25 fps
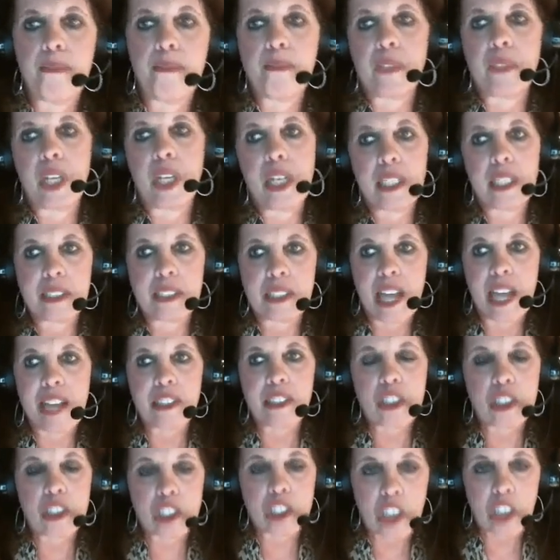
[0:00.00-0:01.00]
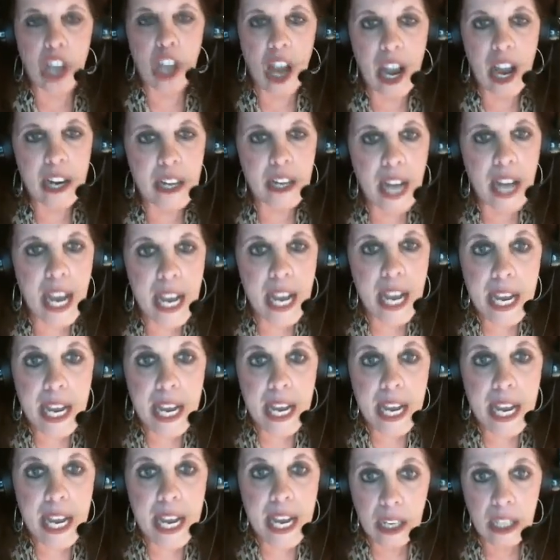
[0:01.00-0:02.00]
Dr. Scott
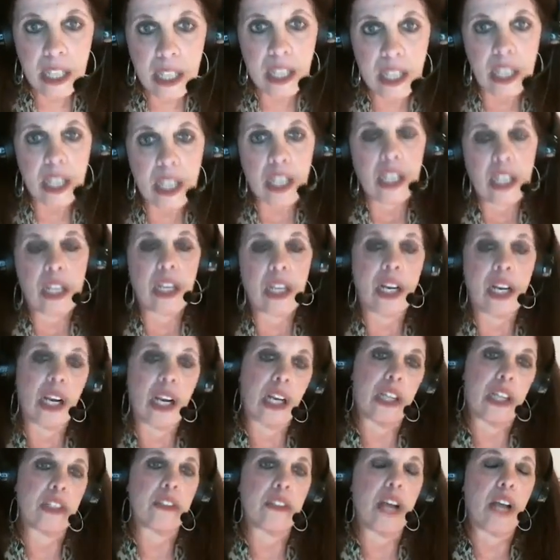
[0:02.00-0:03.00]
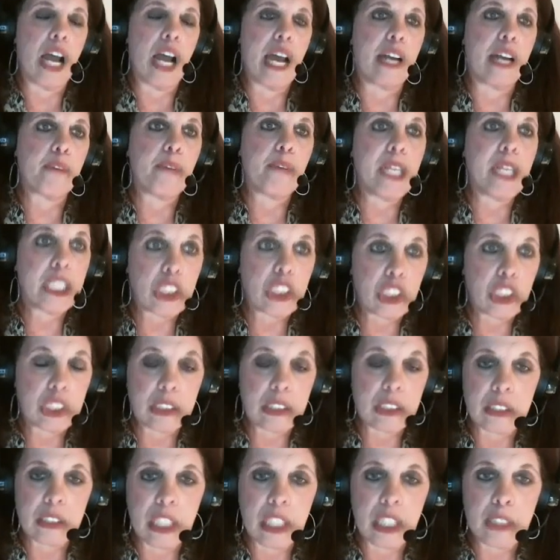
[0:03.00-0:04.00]
Haig had a
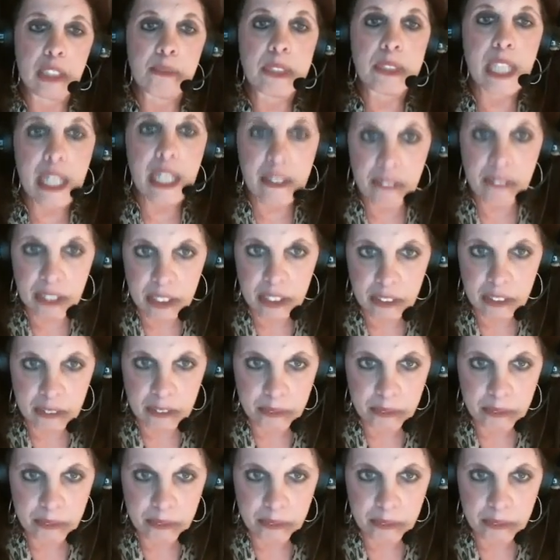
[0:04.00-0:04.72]
patient named David.